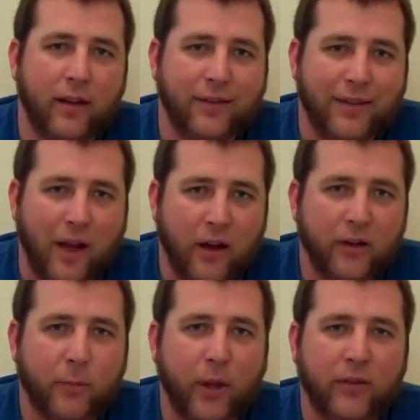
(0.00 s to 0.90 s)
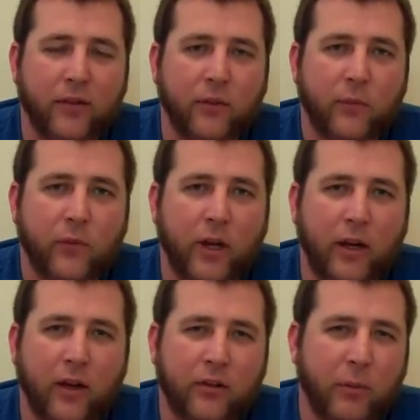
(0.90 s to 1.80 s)
it's not expensive. It
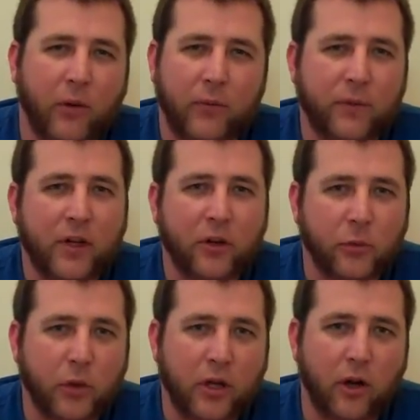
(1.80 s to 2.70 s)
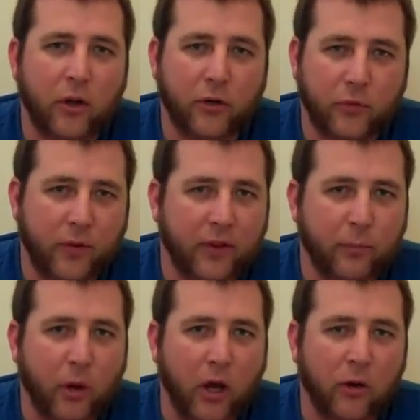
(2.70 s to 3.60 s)
costs about $15 or $20 for
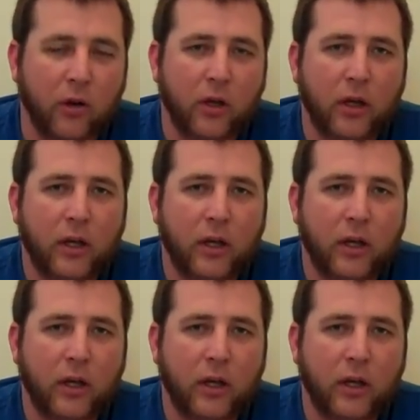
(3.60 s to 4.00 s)
this bottle,